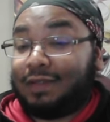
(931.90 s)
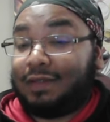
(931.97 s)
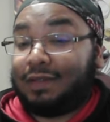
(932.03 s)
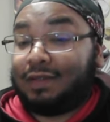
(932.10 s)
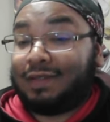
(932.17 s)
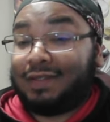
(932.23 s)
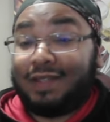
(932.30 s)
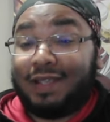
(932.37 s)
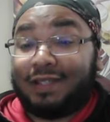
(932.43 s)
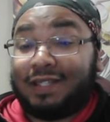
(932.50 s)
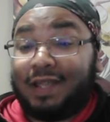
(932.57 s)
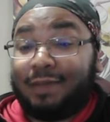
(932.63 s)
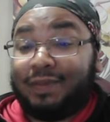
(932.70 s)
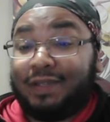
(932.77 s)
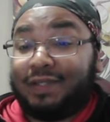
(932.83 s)
the next
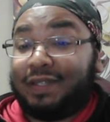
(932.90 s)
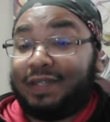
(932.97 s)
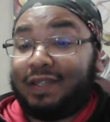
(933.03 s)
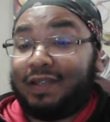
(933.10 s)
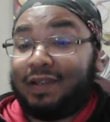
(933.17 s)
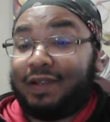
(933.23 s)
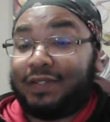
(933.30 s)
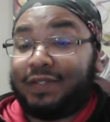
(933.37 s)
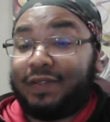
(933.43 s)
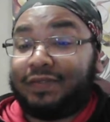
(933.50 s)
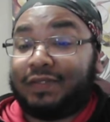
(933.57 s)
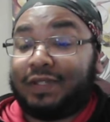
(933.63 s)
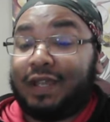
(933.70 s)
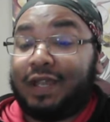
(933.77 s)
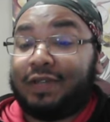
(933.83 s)
time, please take care of yourself,
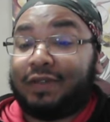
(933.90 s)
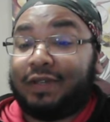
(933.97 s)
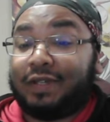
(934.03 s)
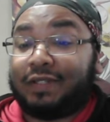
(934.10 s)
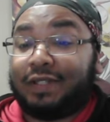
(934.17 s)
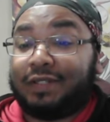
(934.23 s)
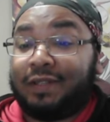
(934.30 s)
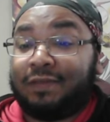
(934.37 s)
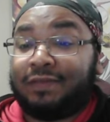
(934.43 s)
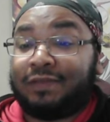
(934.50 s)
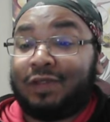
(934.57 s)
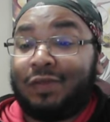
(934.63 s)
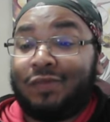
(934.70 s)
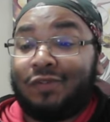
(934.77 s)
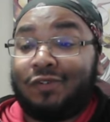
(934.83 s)
stay hydrated, stay safe,
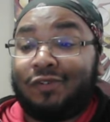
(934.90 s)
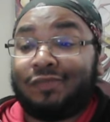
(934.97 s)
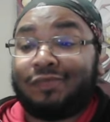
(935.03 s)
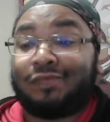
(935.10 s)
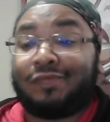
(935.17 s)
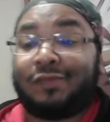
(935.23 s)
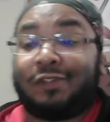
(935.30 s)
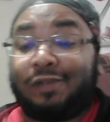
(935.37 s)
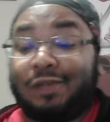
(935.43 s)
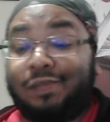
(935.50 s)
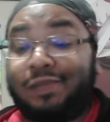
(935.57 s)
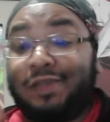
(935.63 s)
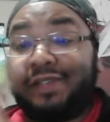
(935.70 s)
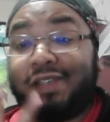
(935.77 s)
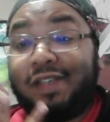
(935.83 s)
stay warm.
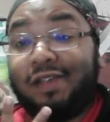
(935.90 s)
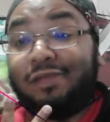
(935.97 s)
Peace out.